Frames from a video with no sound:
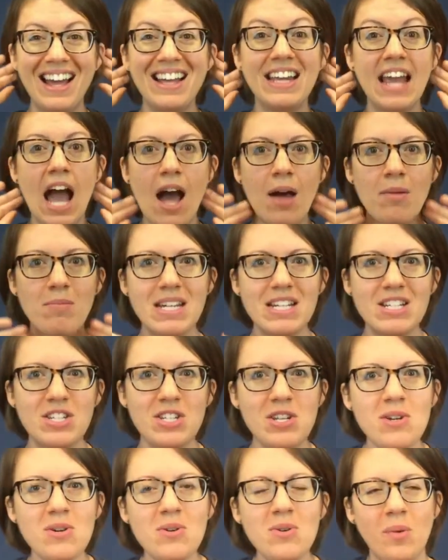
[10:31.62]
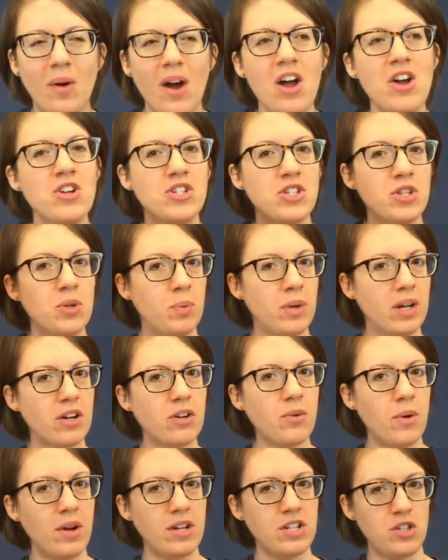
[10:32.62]
Yeah, me too. So
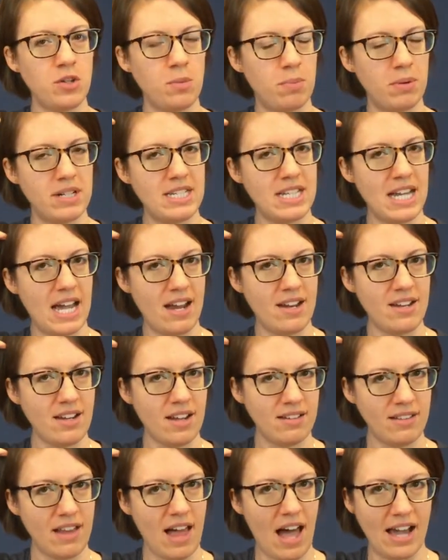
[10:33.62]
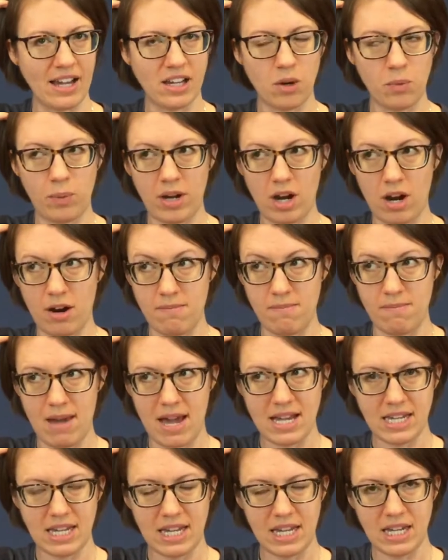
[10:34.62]
we're going to pretend like we are
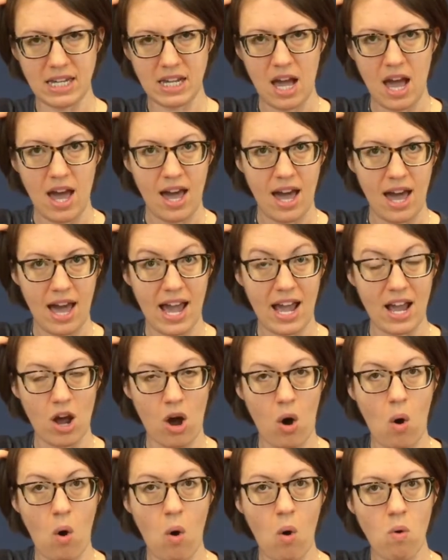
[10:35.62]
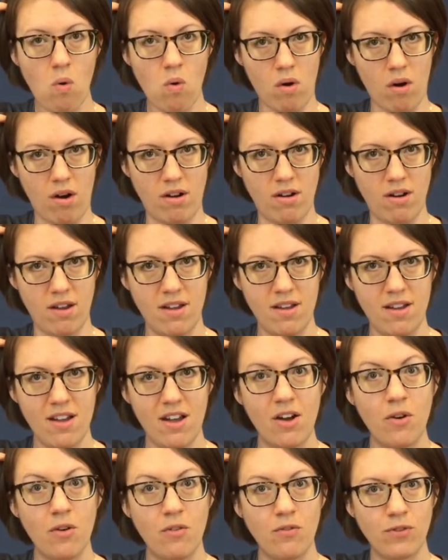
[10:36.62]
making a horn
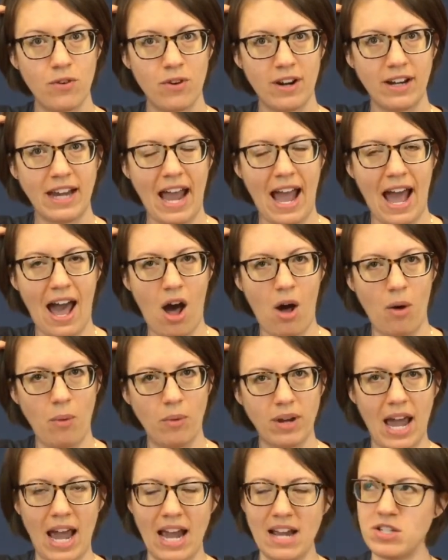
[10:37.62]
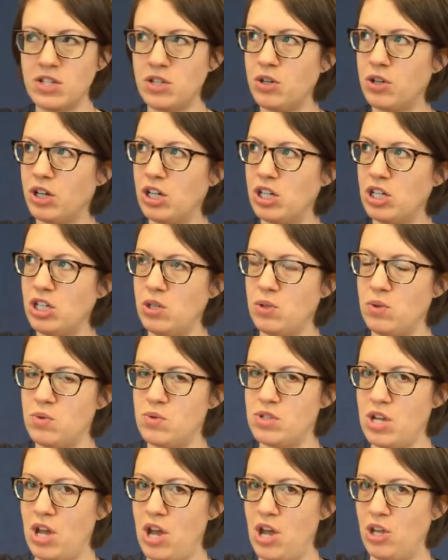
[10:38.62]
for a cow, okay? So you're going to
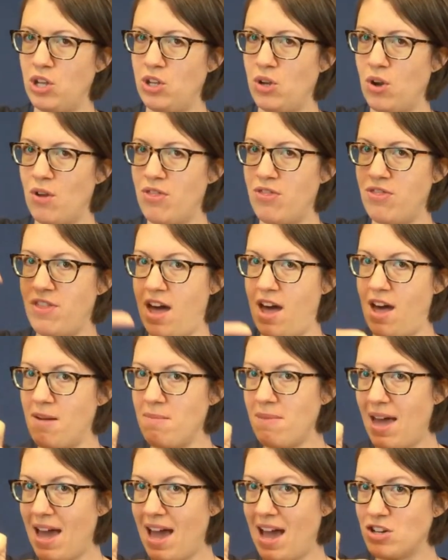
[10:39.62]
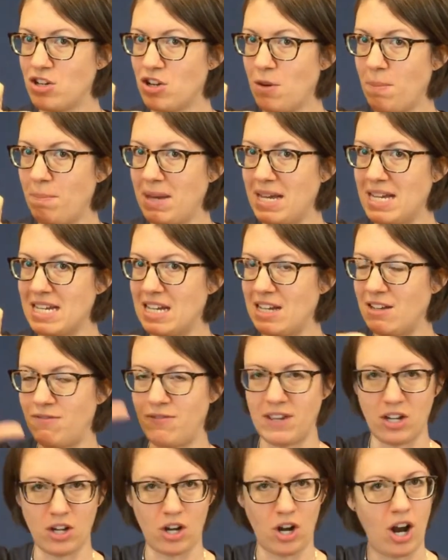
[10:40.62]
use your thumb and your pinky
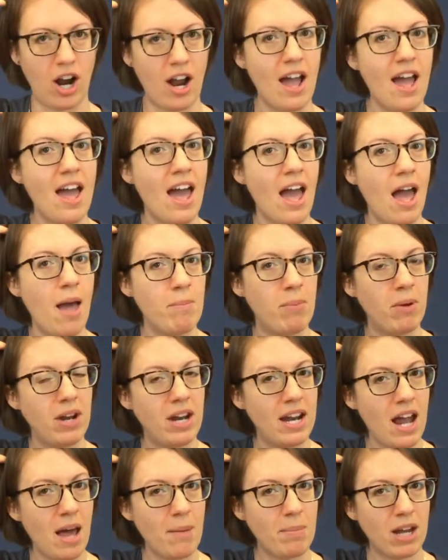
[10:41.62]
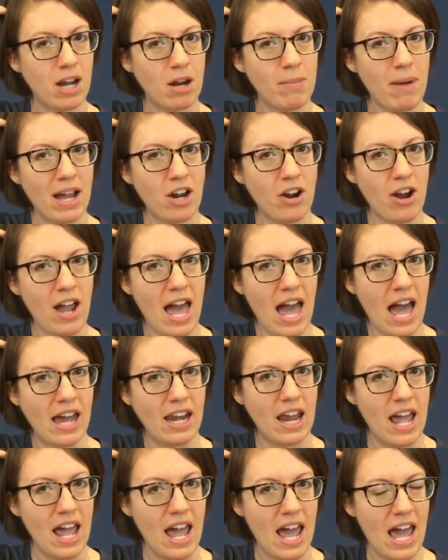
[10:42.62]
finger and put it up here by your
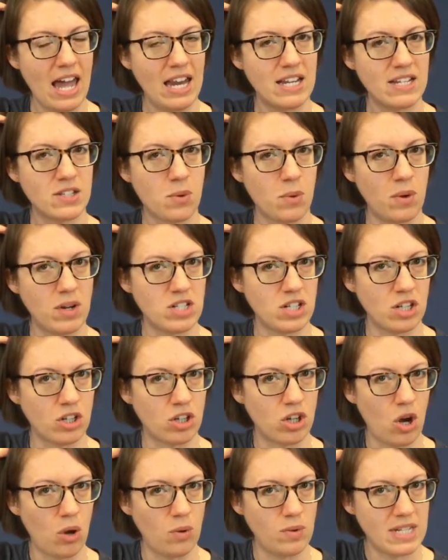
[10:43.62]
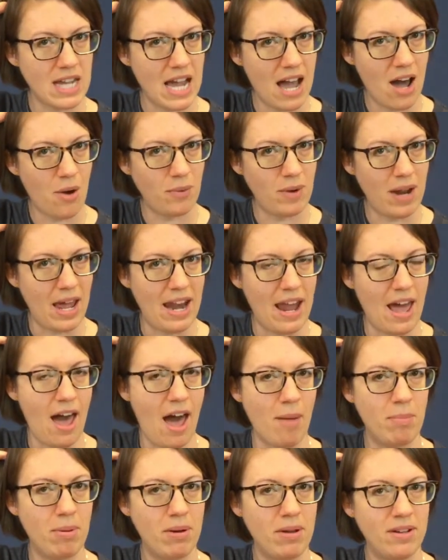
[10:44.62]
head, and it's going to go down and
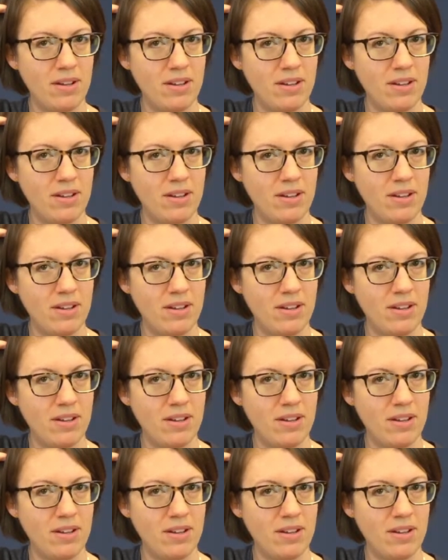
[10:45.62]
up